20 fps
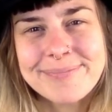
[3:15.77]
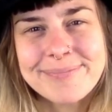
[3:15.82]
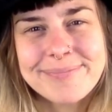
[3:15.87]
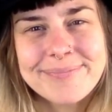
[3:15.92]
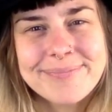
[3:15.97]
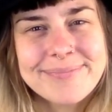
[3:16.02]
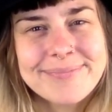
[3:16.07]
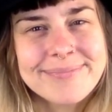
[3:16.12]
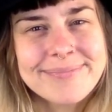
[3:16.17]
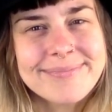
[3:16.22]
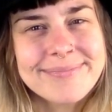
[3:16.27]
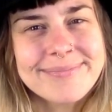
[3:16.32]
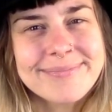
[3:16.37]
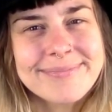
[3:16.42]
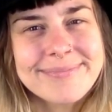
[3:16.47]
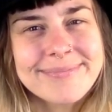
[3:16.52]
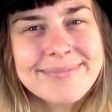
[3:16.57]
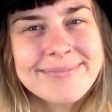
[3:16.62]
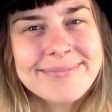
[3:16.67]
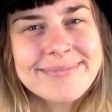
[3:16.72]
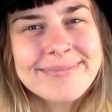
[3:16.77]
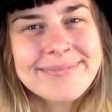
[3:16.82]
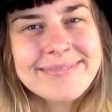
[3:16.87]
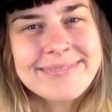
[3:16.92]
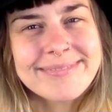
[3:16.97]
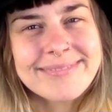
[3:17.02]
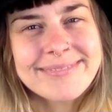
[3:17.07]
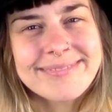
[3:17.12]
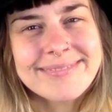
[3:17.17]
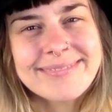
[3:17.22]

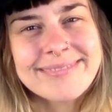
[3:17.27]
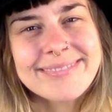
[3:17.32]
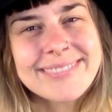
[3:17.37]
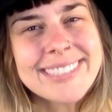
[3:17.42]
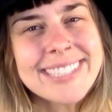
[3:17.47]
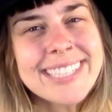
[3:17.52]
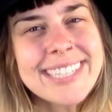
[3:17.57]
(no one is talking)